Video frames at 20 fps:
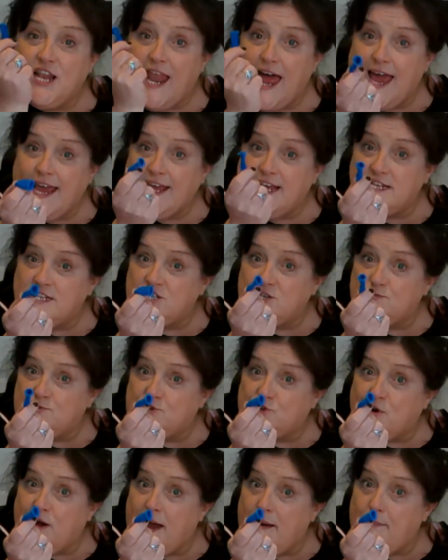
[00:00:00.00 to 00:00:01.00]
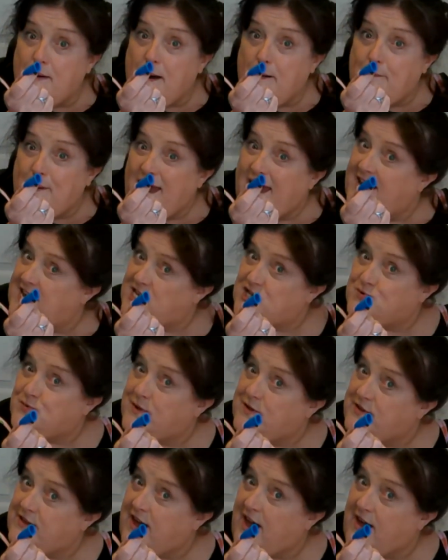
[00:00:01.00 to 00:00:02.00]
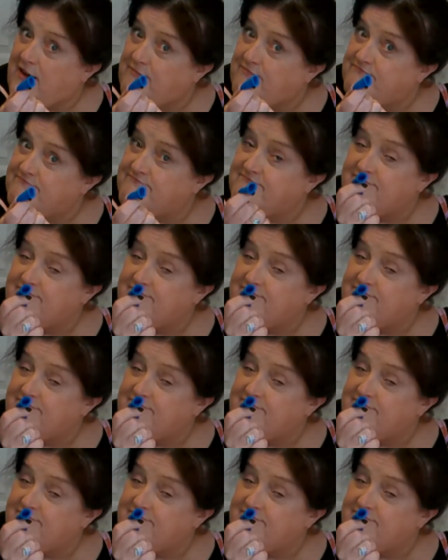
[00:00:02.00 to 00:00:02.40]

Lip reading: like and subscribe our page, will you?